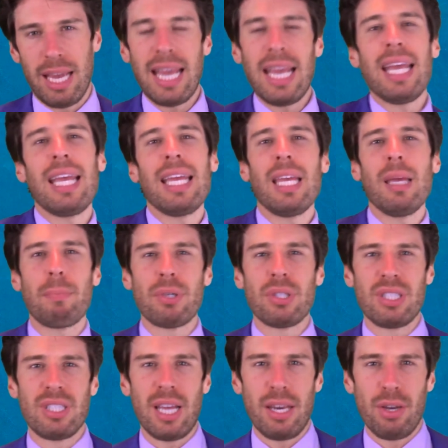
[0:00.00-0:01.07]

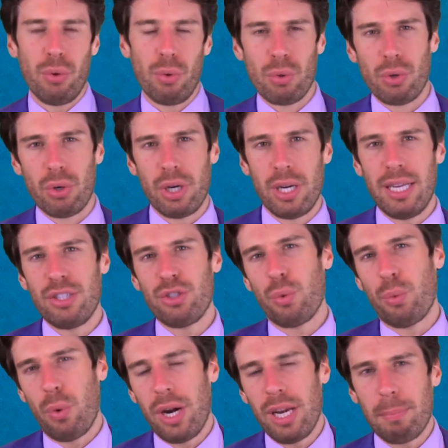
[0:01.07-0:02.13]
80% you learning,
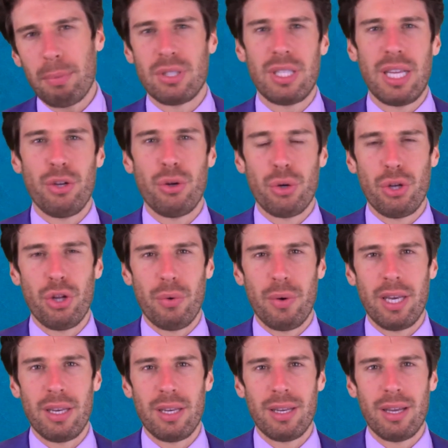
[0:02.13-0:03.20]
20% you're
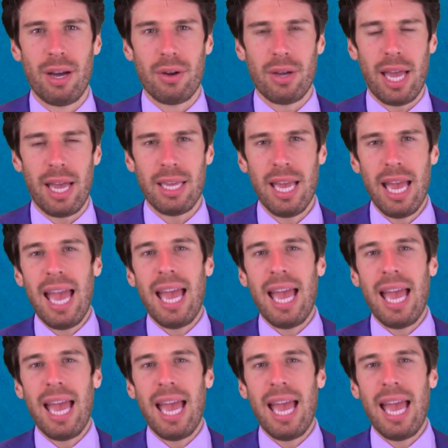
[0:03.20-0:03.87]
doing, okay?